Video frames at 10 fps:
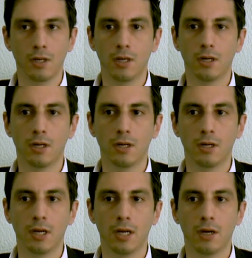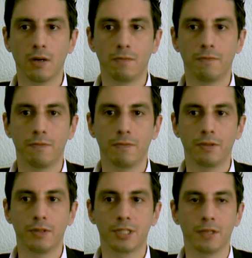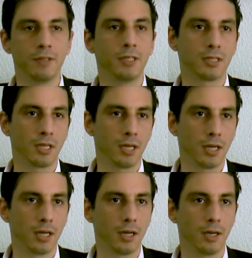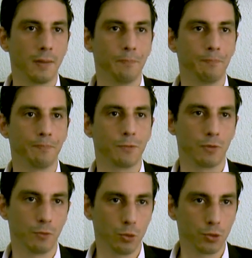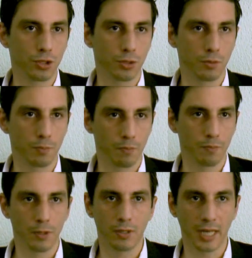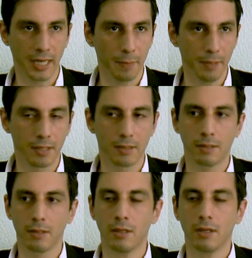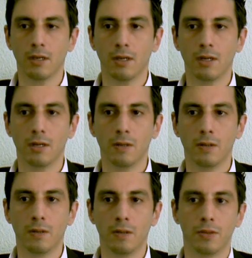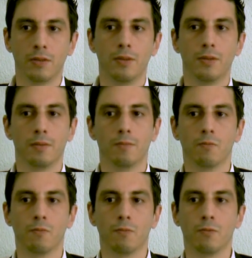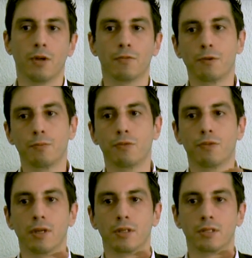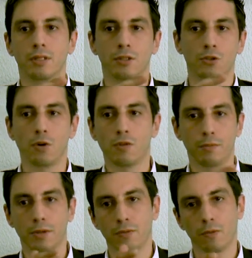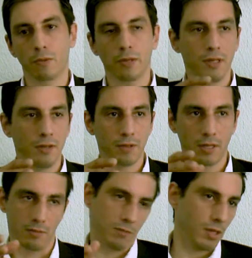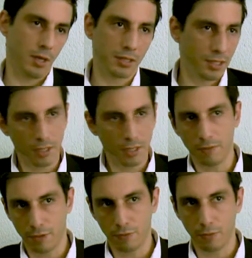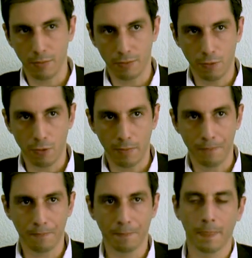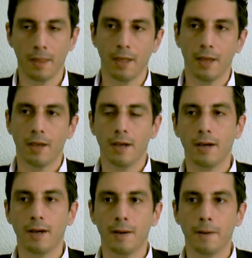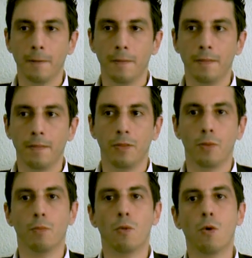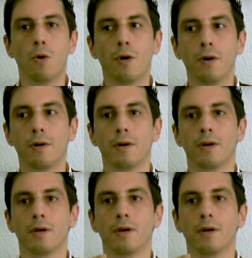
uh, of the Chavista um, revolution uh, dynamic. Uh, not from 2012, but already even at, uh, they existed even from before. Uh, the more